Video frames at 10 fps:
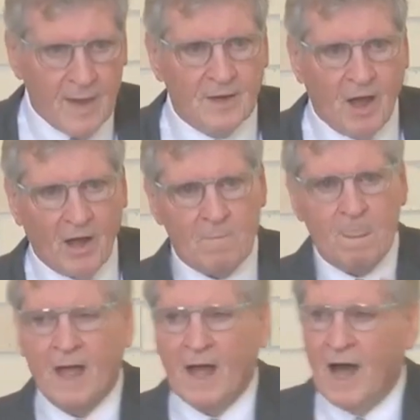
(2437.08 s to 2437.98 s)
Now,
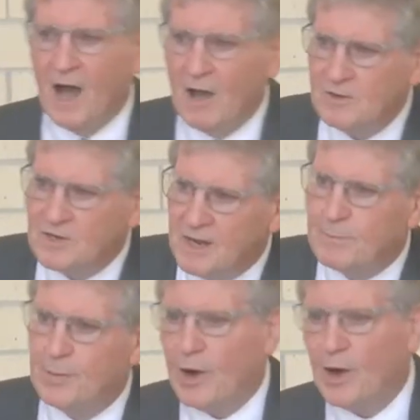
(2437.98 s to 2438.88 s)
how did
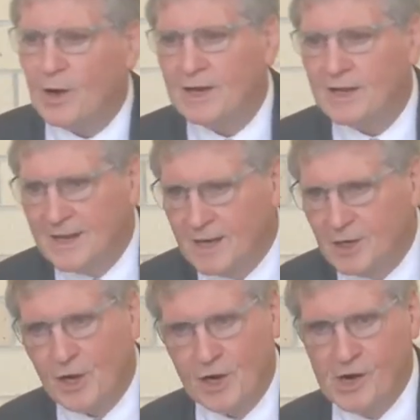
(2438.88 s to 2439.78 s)
Paul
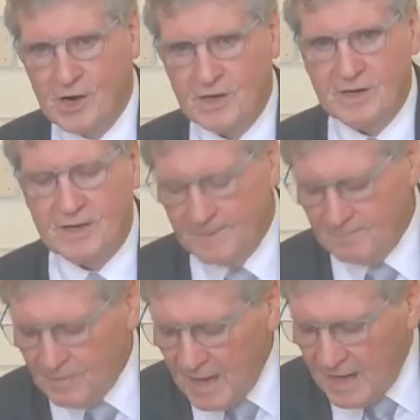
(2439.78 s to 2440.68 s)
learn?
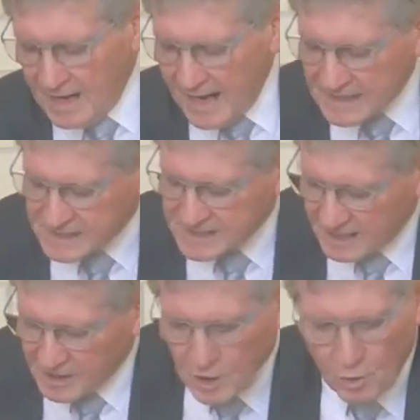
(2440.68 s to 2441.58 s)
Let's
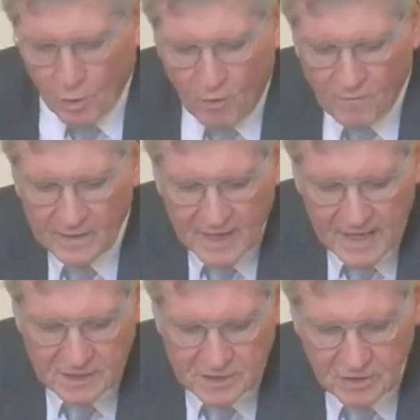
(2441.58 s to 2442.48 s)
go over
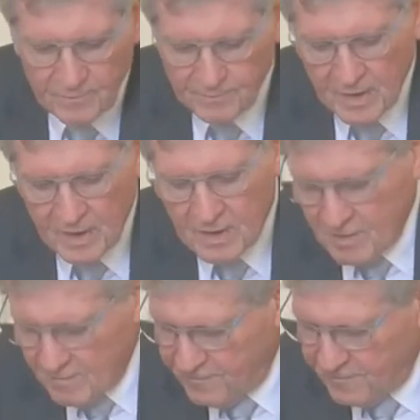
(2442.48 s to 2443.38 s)
into
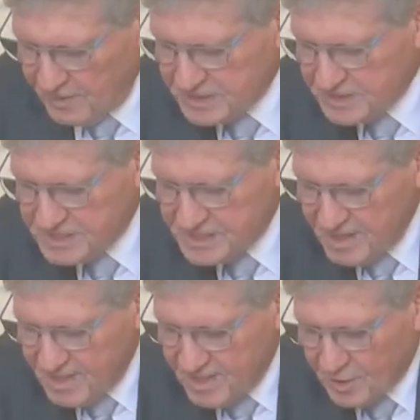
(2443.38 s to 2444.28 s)
1
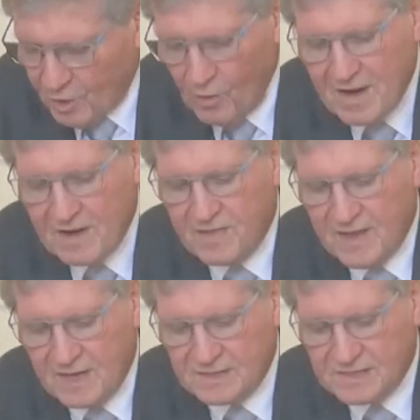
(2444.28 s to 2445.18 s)

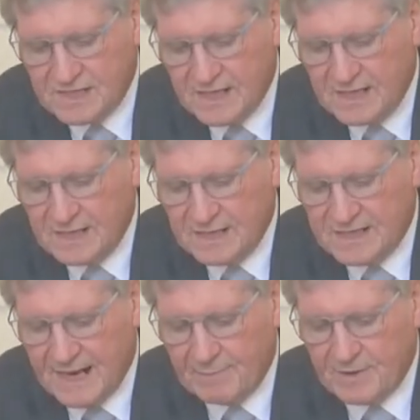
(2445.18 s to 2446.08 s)
Corinthians
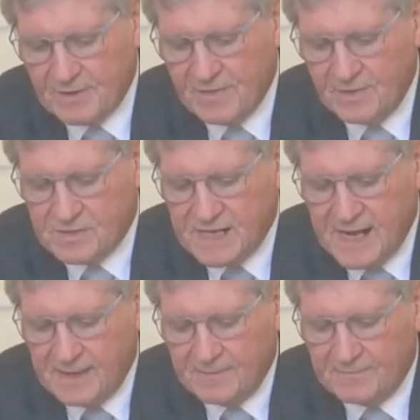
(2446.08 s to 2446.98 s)
chapter
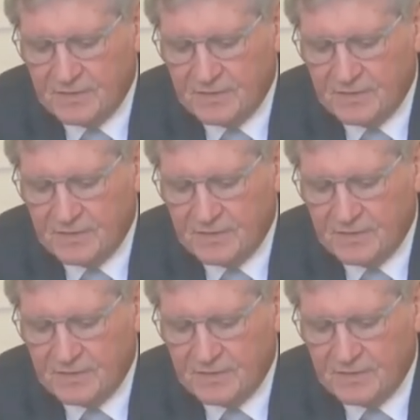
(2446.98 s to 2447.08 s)
13.